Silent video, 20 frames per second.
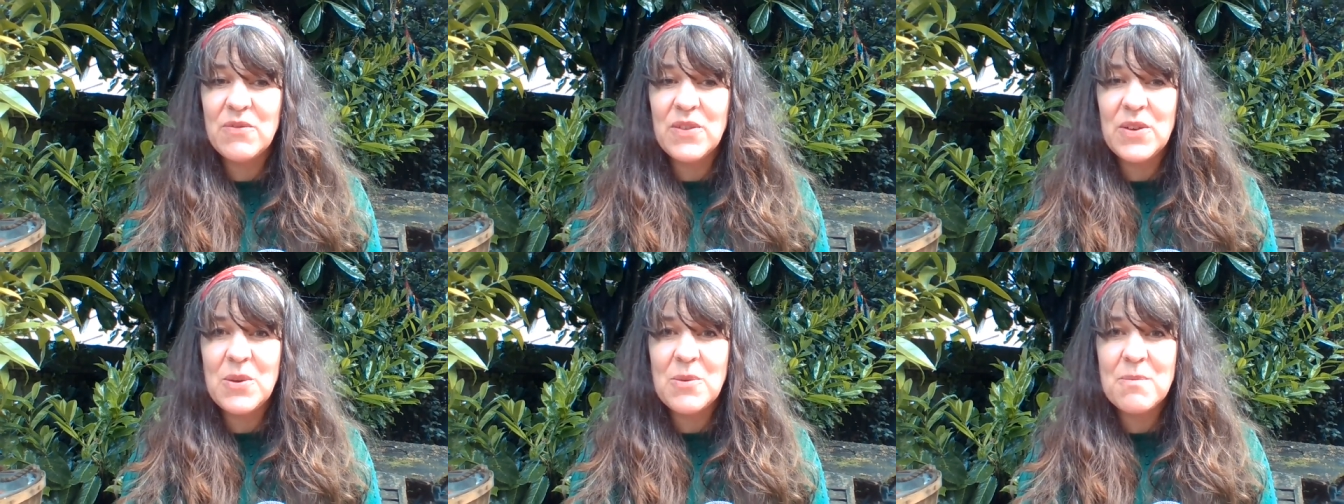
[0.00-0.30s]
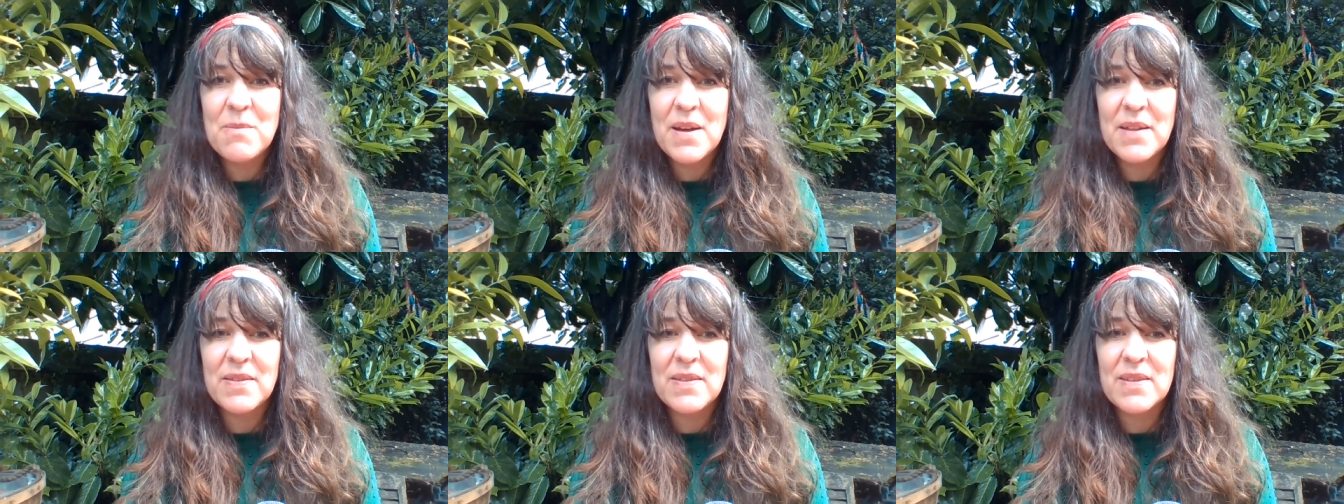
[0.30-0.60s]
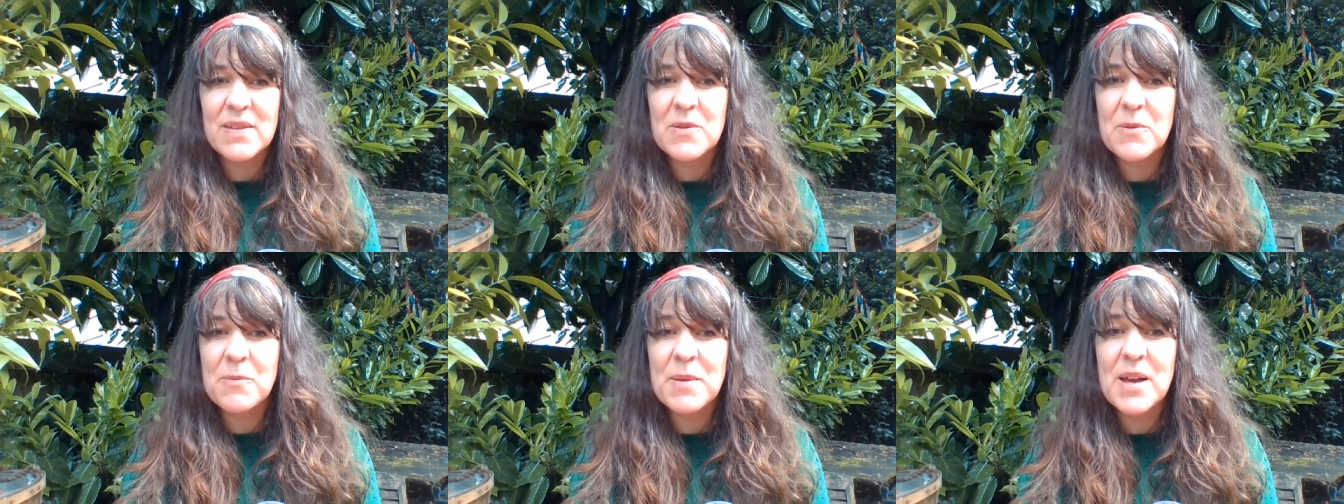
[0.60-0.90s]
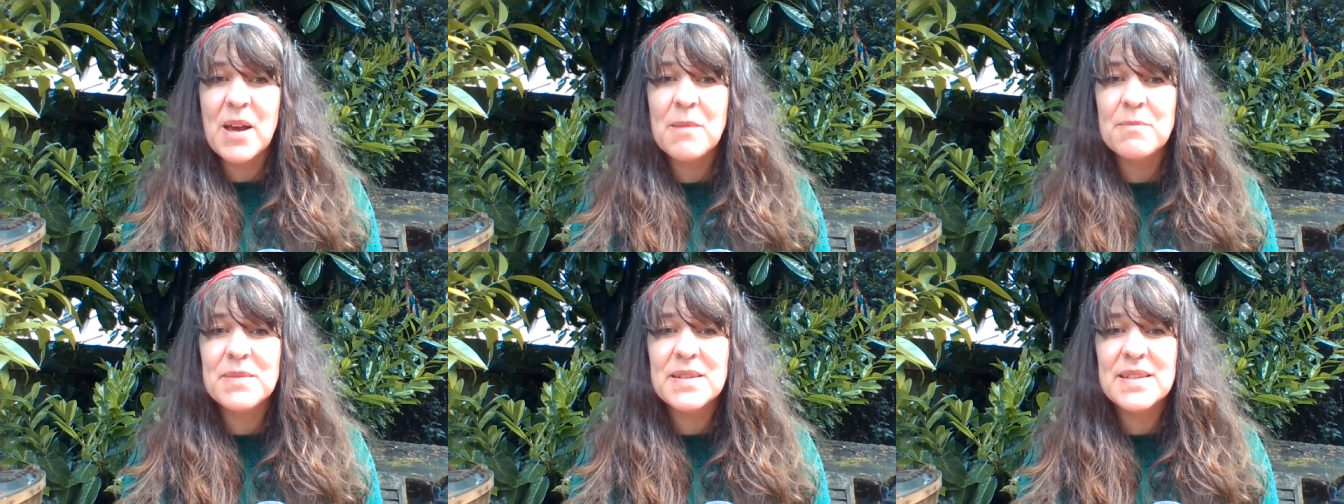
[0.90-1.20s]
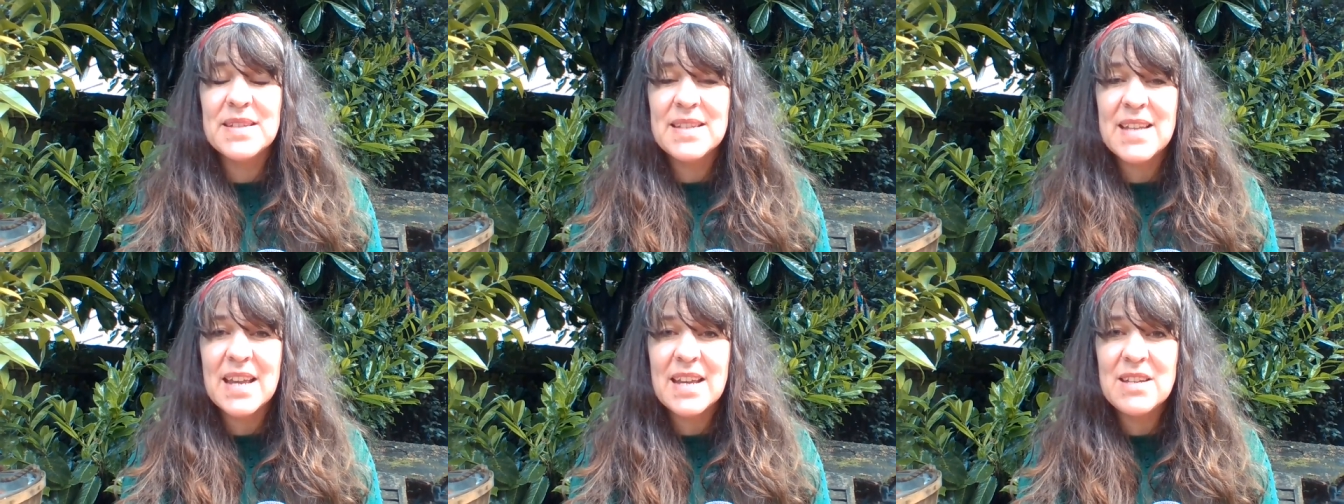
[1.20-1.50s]
a few months or become
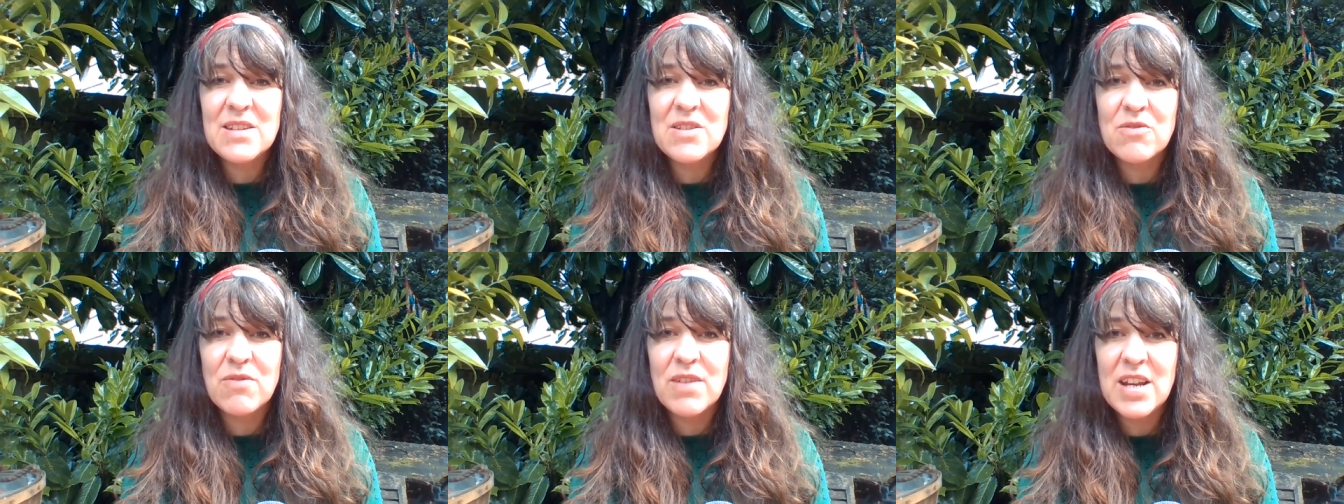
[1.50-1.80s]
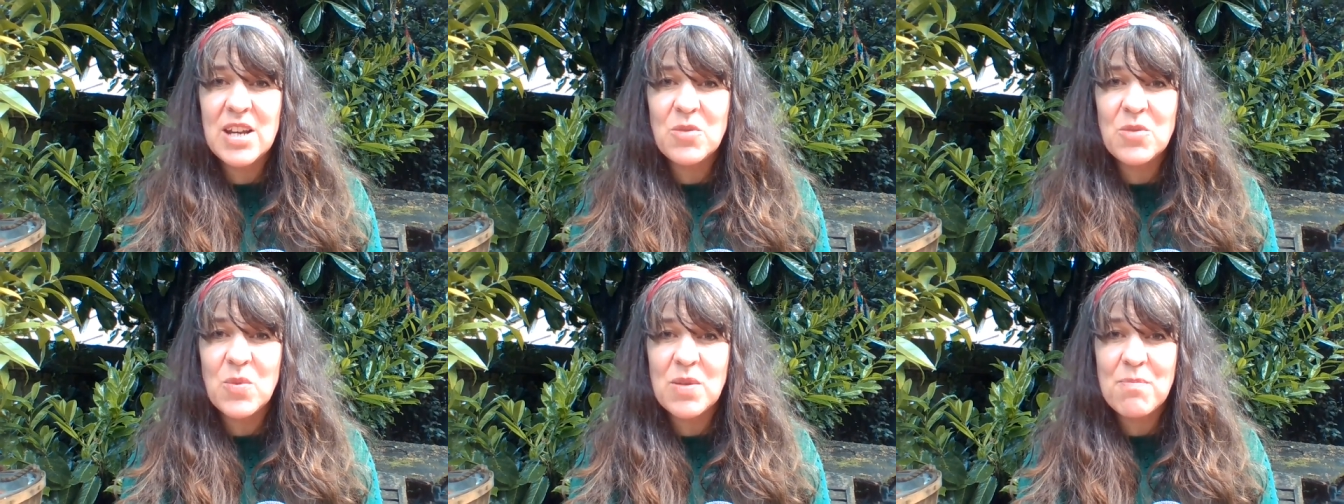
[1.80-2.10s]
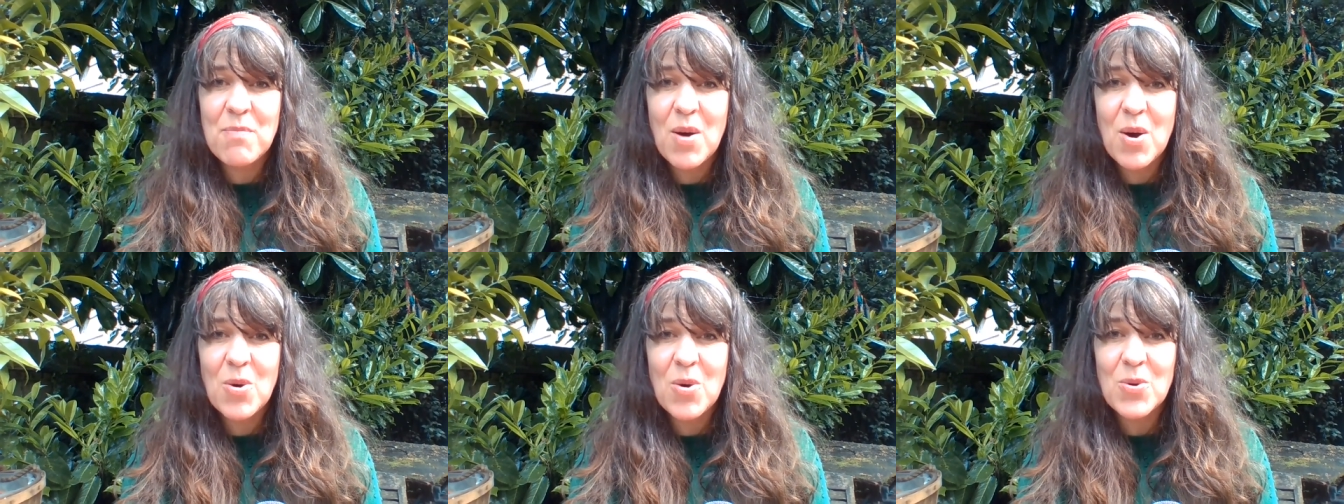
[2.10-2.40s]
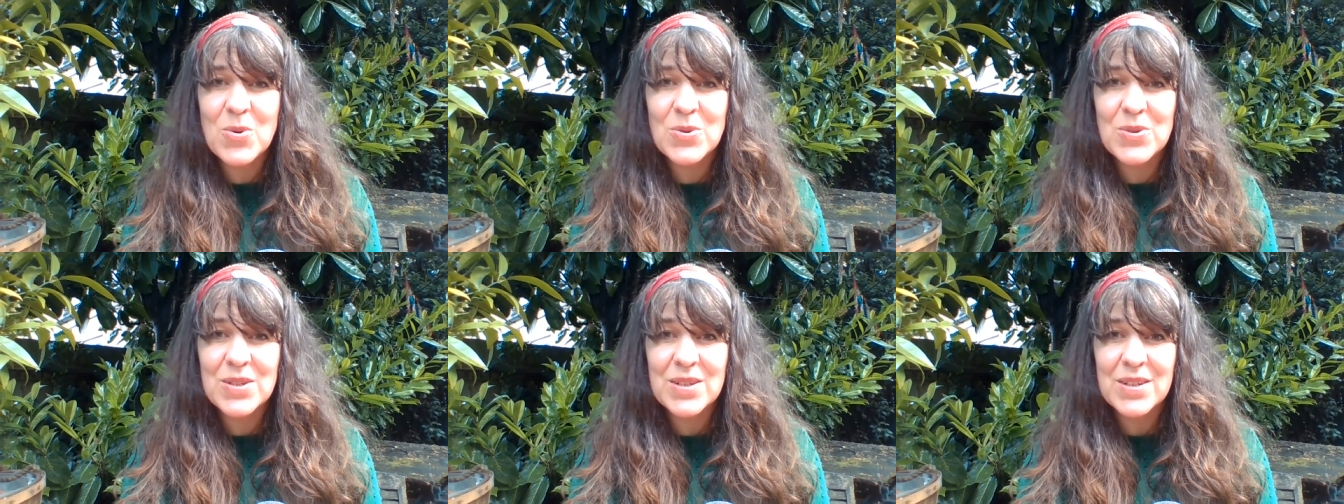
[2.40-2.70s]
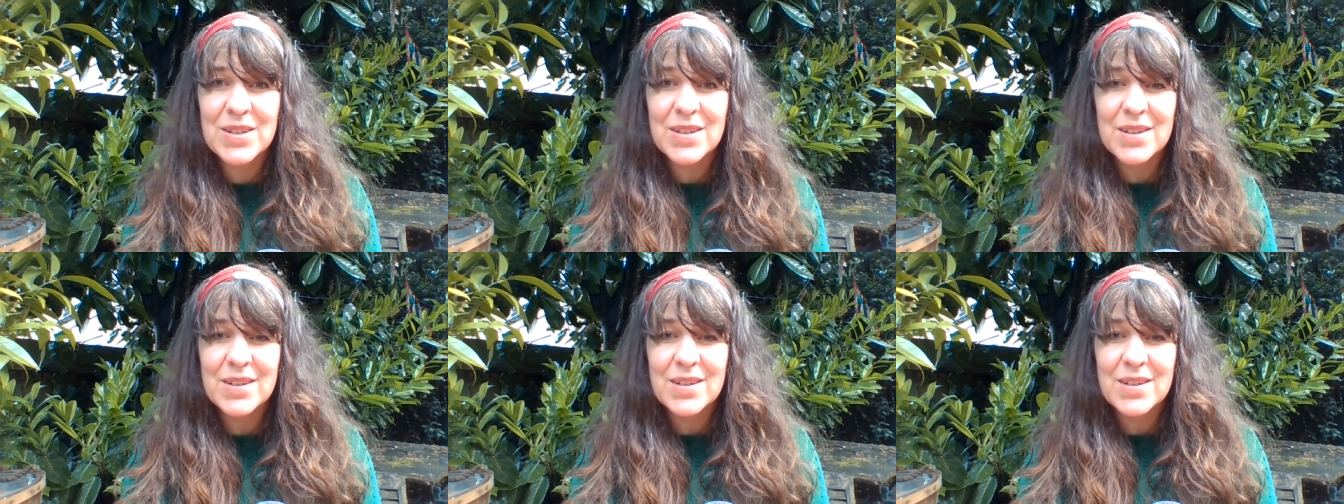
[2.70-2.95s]
stained green with mould.